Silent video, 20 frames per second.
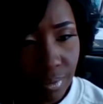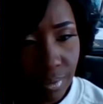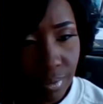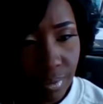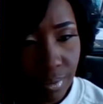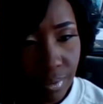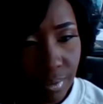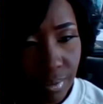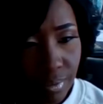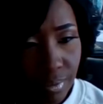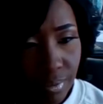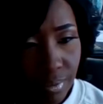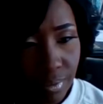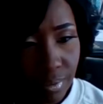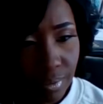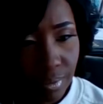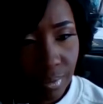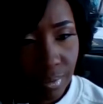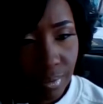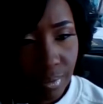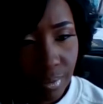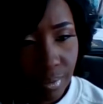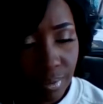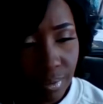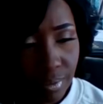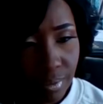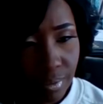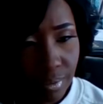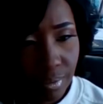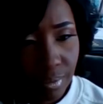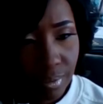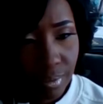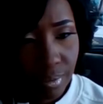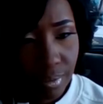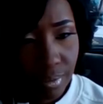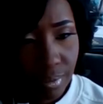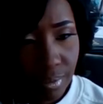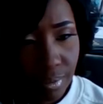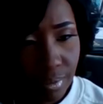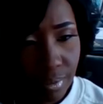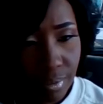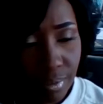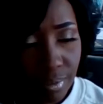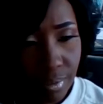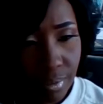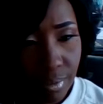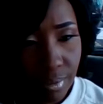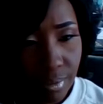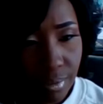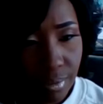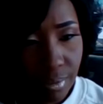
No words are spoken by the person on screen.